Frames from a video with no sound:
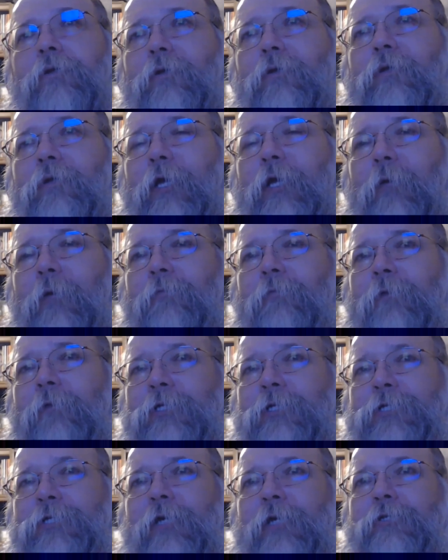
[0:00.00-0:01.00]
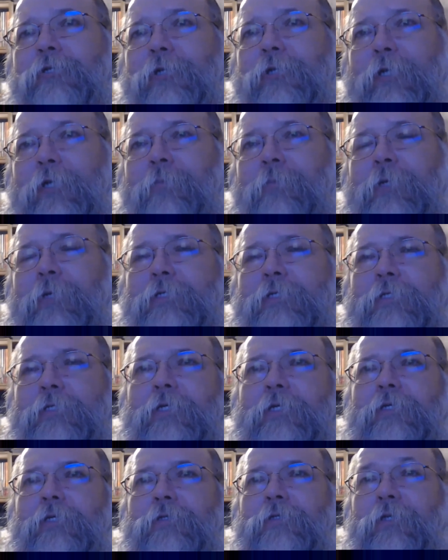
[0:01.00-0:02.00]
to help flesh out your
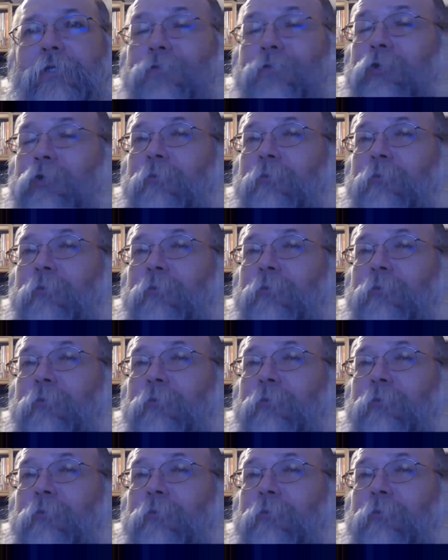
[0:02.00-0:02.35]
NPCs? And if you're a